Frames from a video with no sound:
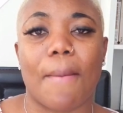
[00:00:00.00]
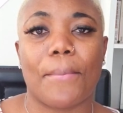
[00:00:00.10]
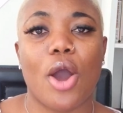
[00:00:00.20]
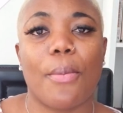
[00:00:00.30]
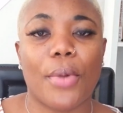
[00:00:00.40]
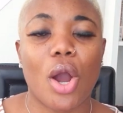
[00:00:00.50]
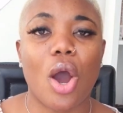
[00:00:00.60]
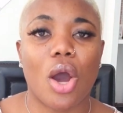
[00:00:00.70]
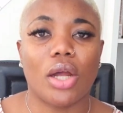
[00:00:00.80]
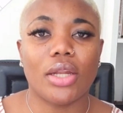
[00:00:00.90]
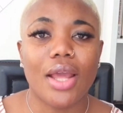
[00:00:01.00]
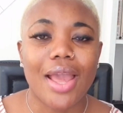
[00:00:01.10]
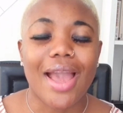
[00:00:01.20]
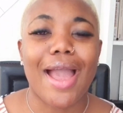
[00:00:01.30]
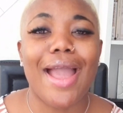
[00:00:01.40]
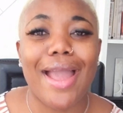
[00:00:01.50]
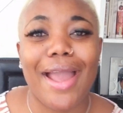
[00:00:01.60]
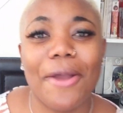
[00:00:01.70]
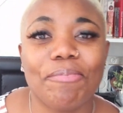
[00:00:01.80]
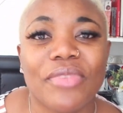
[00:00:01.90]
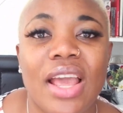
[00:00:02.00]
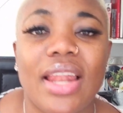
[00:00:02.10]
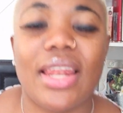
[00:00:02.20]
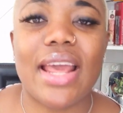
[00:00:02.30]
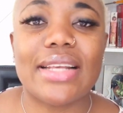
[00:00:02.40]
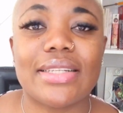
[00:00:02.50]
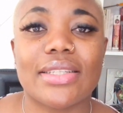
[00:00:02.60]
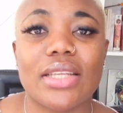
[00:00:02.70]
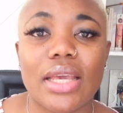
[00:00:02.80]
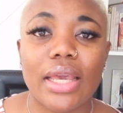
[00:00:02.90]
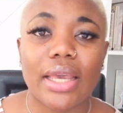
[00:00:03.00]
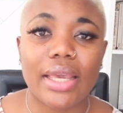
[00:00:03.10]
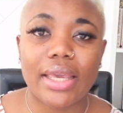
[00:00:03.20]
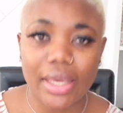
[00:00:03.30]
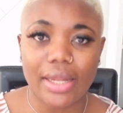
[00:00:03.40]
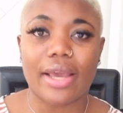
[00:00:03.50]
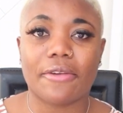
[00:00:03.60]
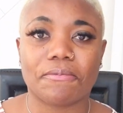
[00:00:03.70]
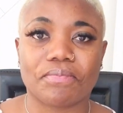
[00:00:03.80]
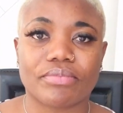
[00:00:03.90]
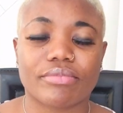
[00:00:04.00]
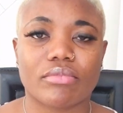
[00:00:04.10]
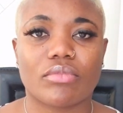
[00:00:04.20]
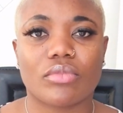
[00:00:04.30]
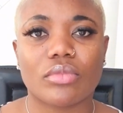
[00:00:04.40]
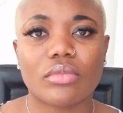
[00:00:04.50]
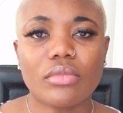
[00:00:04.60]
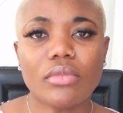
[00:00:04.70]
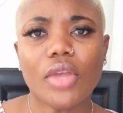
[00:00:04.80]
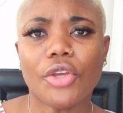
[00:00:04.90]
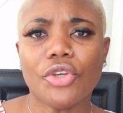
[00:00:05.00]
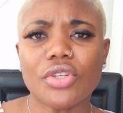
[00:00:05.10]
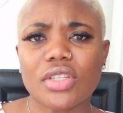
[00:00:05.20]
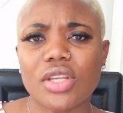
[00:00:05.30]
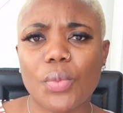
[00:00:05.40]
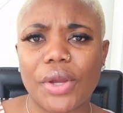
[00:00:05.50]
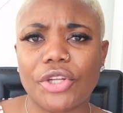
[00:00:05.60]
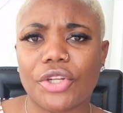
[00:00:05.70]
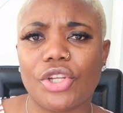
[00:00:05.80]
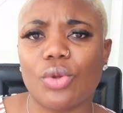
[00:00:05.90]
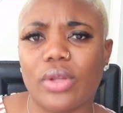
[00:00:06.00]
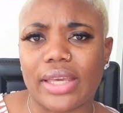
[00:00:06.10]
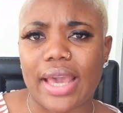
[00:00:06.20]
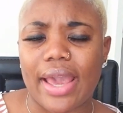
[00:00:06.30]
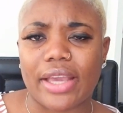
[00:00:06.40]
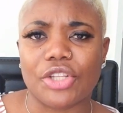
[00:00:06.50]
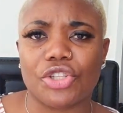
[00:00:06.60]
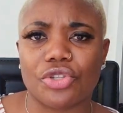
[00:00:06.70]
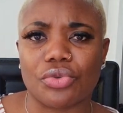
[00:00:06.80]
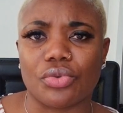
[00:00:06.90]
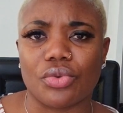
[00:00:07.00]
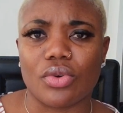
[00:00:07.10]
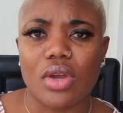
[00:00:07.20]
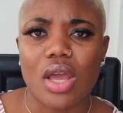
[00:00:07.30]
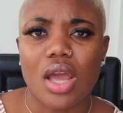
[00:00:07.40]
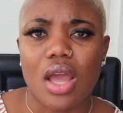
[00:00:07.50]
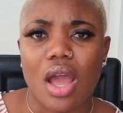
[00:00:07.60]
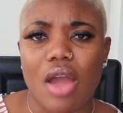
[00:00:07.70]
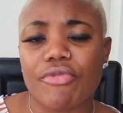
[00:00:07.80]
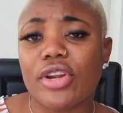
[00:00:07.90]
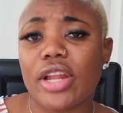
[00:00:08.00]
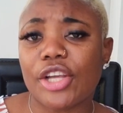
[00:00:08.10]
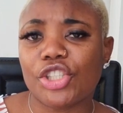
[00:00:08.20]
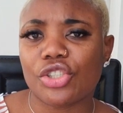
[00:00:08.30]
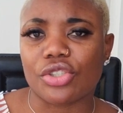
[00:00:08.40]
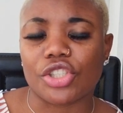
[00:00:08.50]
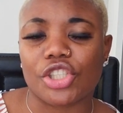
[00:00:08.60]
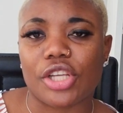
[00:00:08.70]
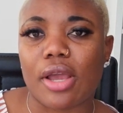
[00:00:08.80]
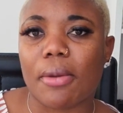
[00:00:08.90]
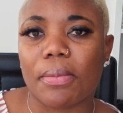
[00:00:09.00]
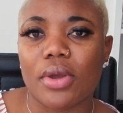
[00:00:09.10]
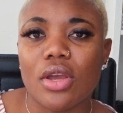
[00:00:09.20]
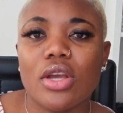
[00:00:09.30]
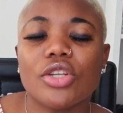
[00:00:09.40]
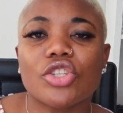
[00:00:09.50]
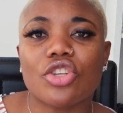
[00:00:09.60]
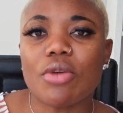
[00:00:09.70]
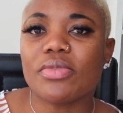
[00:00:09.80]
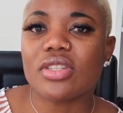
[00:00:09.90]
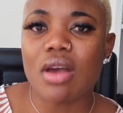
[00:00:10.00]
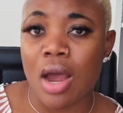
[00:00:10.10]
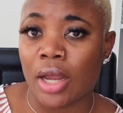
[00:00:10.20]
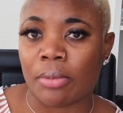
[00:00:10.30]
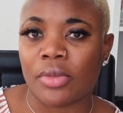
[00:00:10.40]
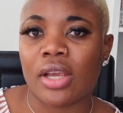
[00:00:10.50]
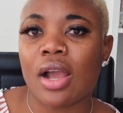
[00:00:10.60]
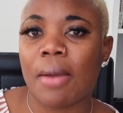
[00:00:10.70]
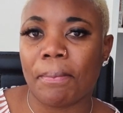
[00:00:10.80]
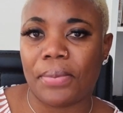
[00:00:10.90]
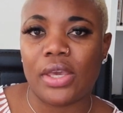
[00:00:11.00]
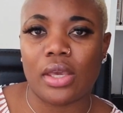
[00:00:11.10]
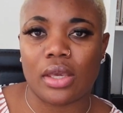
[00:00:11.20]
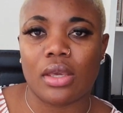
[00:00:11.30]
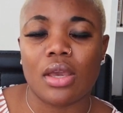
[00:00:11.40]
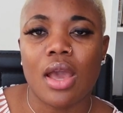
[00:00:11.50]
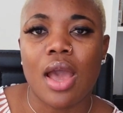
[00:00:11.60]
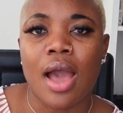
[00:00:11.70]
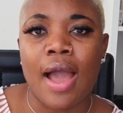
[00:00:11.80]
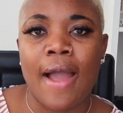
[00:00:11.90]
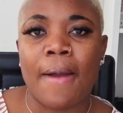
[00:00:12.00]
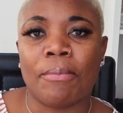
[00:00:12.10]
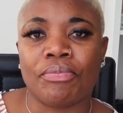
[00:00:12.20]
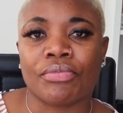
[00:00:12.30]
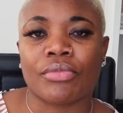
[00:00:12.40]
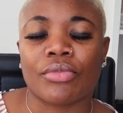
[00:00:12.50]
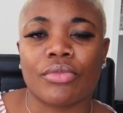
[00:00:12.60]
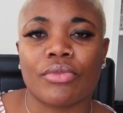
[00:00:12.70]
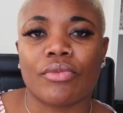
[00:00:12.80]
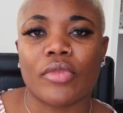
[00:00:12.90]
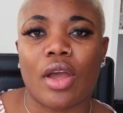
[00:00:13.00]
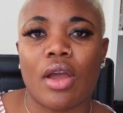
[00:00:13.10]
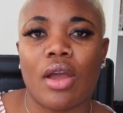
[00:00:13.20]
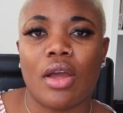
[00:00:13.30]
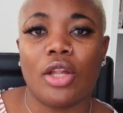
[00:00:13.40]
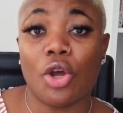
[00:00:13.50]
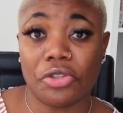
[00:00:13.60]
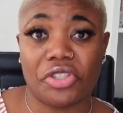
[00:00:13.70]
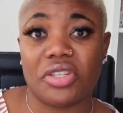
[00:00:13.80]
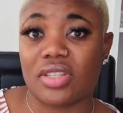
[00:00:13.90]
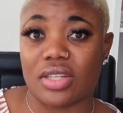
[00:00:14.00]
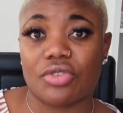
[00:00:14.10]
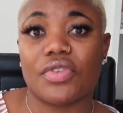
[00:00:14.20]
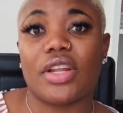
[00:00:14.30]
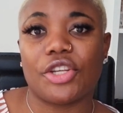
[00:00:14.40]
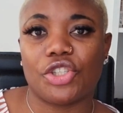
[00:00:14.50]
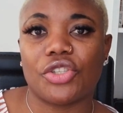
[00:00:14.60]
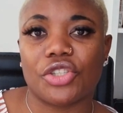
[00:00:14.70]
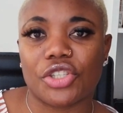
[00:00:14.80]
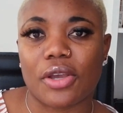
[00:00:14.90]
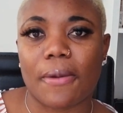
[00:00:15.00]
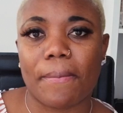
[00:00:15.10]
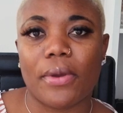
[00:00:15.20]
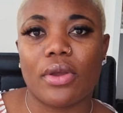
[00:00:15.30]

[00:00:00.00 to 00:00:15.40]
a popcorn, and let's hit it. You see, when you newly get into a relationship, sometimes they can be long distance relationship.